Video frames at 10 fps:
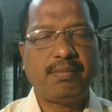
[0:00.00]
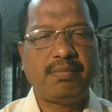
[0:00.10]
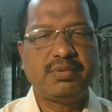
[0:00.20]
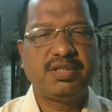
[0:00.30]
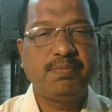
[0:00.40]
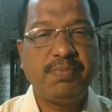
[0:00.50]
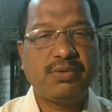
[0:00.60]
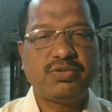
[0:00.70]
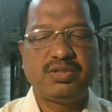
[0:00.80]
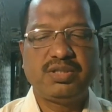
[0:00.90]
simple
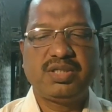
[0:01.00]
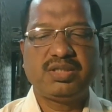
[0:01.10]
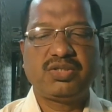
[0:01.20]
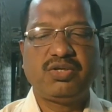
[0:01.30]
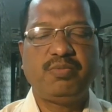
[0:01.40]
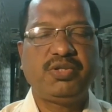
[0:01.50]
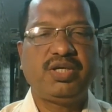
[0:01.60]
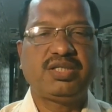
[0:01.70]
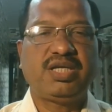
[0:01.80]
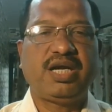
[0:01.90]
questions has come in
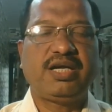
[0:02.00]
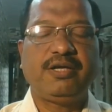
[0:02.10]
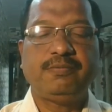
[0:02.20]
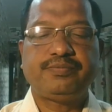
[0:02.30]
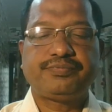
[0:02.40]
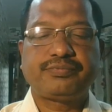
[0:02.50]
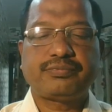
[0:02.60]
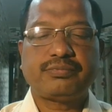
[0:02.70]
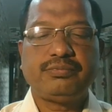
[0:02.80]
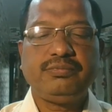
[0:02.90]
the essay writing.
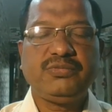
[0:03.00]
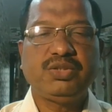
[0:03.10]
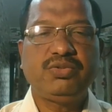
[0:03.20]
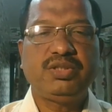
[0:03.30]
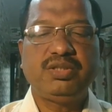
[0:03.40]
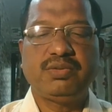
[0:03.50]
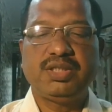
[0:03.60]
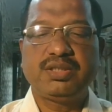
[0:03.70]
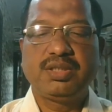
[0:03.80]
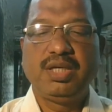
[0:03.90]
Question
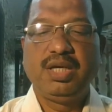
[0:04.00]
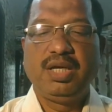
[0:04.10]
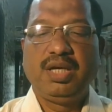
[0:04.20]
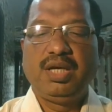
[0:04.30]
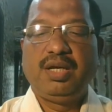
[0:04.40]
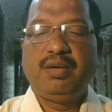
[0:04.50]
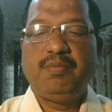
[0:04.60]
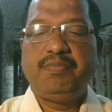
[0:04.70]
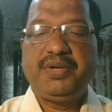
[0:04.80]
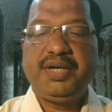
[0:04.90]
was,
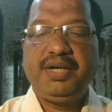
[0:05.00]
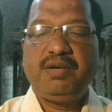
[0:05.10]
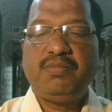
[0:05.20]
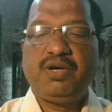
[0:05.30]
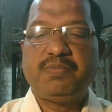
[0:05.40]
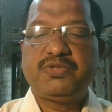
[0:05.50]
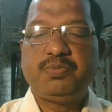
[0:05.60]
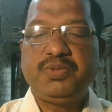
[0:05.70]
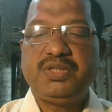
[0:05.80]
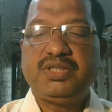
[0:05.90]
freedom of
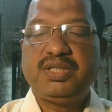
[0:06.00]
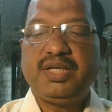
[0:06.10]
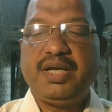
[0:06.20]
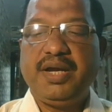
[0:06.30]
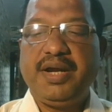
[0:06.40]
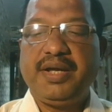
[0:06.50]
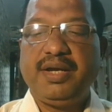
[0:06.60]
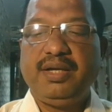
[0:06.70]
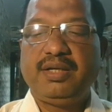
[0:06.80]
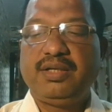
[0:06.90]
speech in
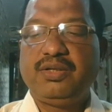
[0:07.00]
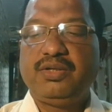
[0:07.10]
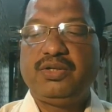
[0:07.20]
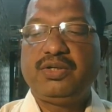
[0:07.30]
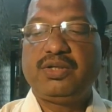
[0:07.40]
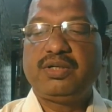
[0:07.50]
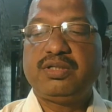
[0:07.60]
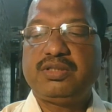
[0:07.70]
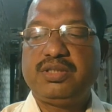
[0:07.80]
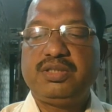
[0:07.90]
India,
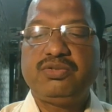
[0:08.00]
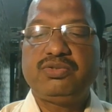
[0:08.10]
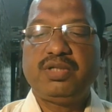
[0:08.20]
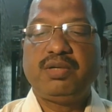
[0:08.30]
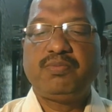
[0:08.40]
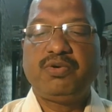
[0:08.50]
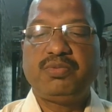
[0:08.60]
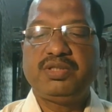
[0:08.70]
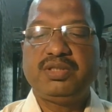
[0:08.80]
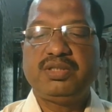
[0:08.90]
constitutional
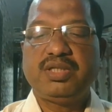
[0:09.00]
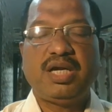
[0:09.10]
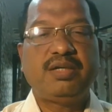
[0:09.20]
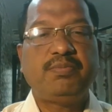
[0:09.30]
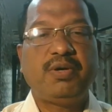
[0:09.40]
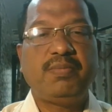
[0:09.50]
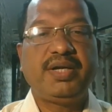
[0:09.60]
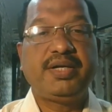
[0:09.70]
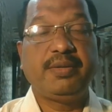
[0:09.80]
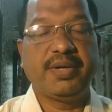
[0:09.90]
provisions and
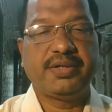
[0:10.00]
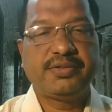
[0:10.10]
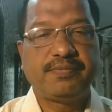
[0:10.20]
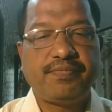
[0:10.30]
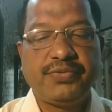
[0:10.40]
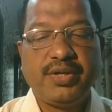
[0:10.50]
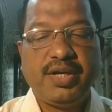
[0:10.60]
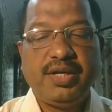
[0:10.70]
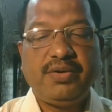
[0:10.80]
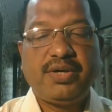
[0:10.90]
public debate.
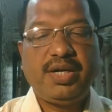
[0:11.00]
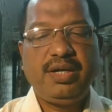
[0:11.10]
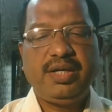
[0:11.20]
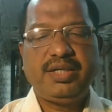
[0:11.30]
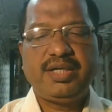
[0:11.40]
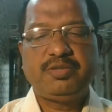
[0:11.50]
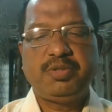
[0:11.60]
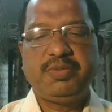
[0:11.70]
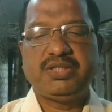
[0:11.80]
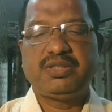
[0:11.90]
Now clearly it has
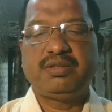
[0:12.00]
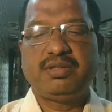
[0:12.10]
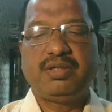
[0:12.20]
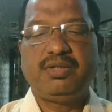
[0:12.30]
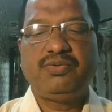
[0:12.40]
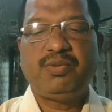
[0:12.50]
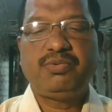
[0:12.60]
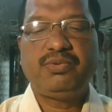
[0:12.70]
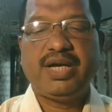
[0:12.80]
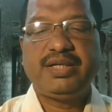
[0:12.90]
been mentioned. You have
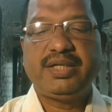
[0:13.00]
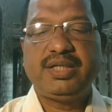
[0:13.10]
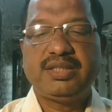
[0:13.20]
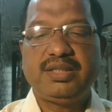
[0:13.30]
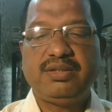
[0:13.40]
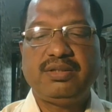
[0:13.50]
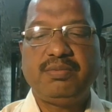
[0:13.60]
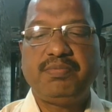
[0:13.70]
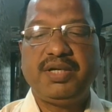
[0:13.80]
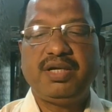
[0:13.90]
to write an essay on the
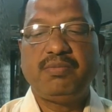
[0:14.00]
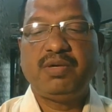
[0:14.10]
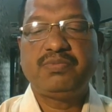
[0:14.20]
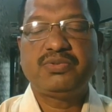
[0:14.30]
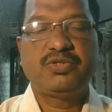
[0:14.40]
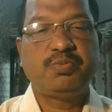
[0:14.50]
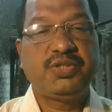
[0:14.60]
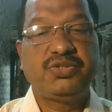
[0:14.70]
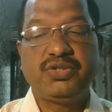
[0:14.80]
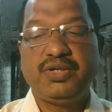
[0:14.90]
freedom of
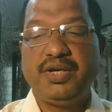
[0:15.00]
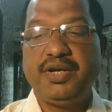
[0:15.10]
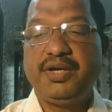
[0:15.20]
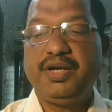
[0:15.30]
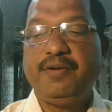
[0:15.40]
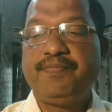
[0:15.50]
speech in India,